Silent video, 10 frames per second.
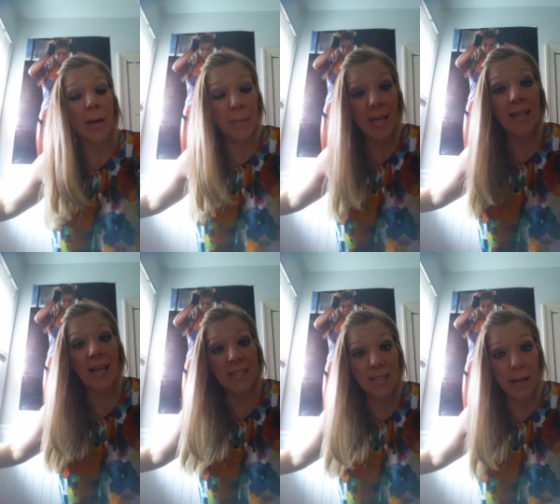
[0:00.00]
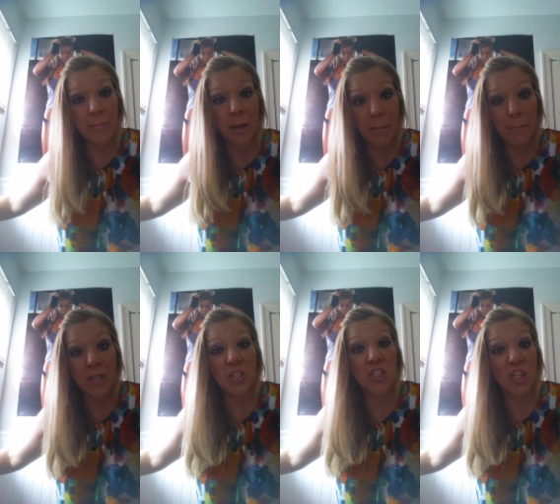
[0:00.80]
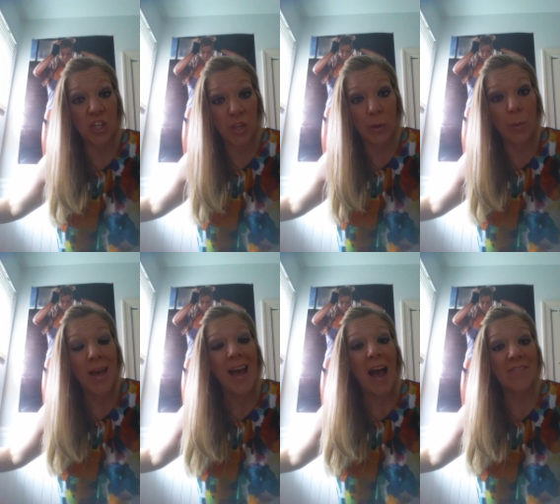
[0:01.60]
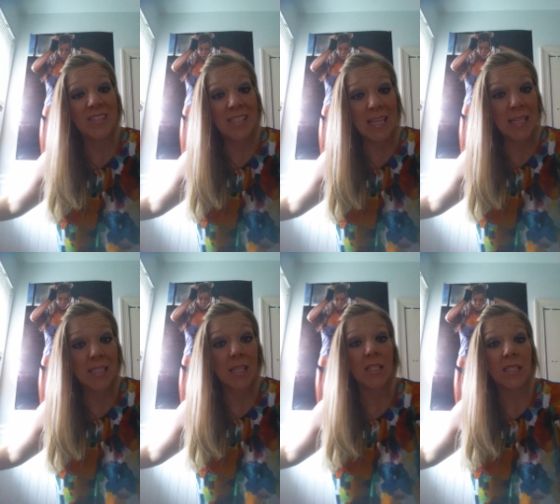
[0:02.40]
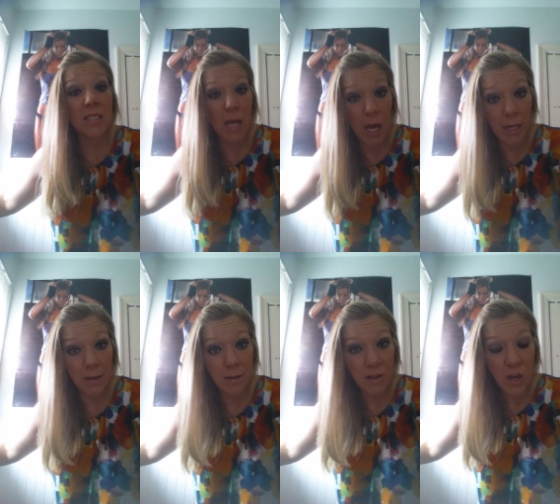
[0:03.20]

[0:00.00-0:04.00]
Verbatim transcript: I'm making that same commitment to you. I've seen it done.